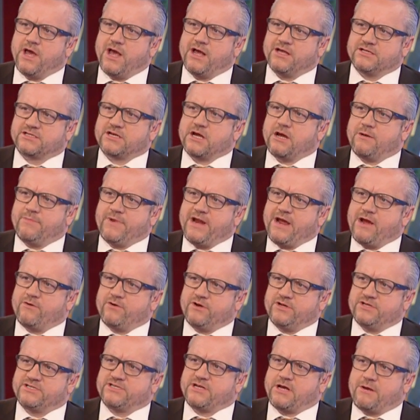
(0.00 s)
has come
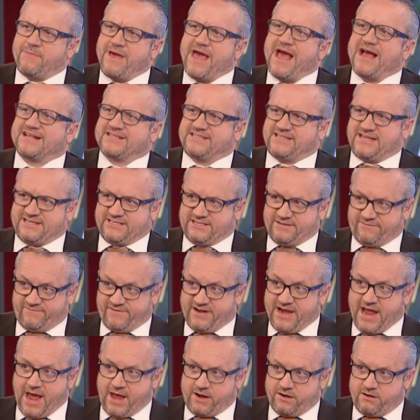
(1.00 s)
down to some excess
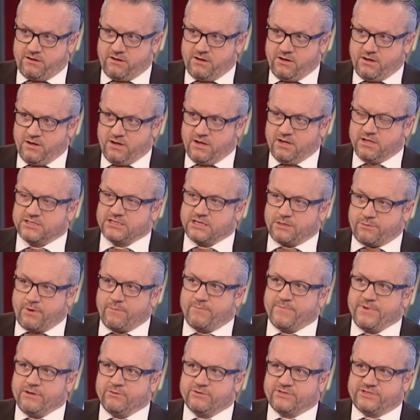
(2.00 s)
of debt, some
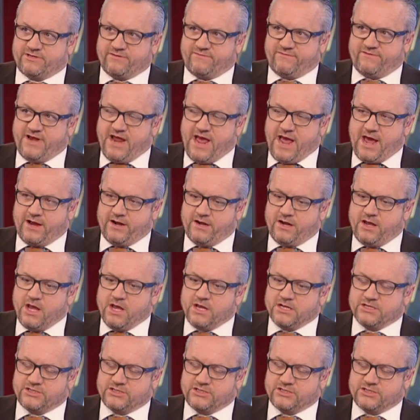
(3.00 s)
abuse of debt.